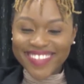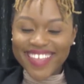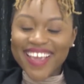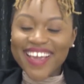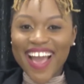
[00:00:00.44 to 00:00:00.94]

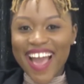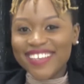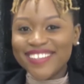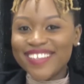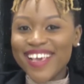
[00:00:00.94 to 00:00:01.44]
Hey
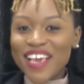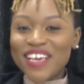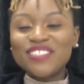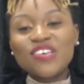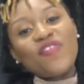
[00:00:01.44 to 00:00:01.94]
guys,
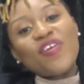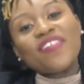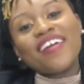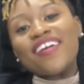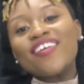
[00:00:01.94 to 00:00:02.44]
it's your
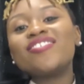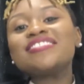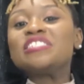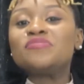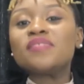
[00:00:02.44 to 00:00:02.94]
favorite girl
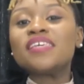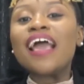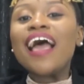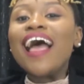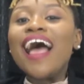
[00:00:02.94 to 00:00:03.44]

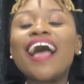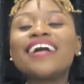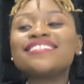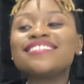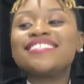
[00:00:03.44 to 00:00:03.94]
Nimi,
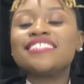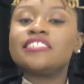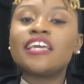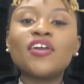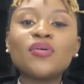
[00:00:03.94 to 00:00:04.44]
and
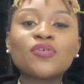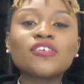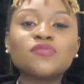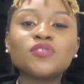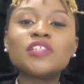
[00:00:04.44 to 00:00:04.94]
today I'm
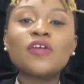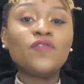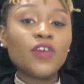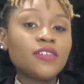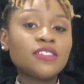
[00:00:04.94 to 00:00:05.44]
going to be doing a
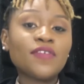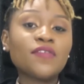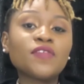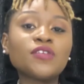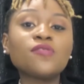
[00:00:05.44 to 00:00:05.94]
very
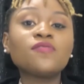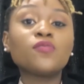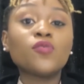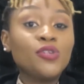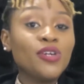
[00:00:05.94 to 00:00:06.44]
different video
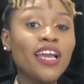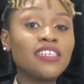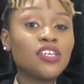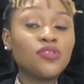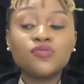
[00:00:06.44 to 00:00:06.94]
from what you
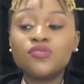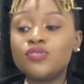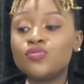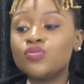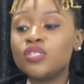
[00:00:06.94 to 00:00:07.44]
guys are used to.